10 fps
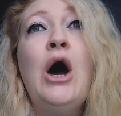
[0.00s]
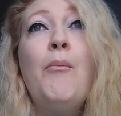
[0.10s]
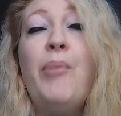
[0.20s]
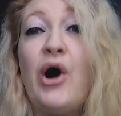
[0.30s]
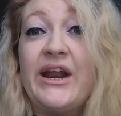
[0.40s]

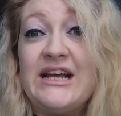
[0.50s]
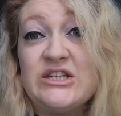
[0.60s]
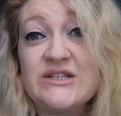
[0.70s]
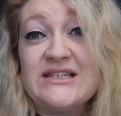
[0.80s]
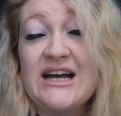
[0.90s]
but it
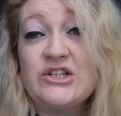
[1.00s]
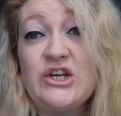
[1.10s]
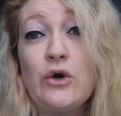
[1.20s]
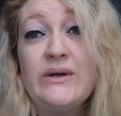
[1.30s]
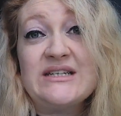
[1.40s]
doesn't
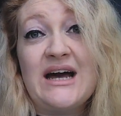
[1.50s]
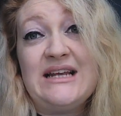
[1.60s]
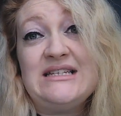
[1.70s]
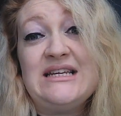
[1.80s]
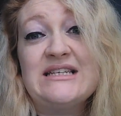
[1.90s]
actually go into
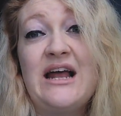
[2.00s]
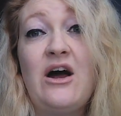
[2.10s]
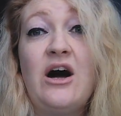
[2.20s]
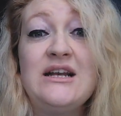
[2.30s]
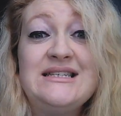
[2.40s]
any detail
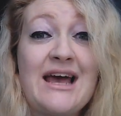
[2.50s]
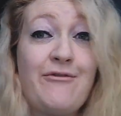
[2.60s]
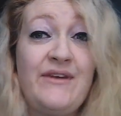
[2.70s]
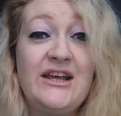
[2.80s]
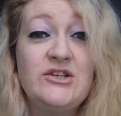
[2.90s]
on
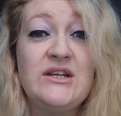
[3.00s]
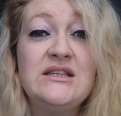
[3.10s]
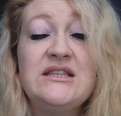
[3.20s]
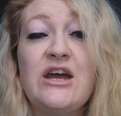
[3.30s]
definitions.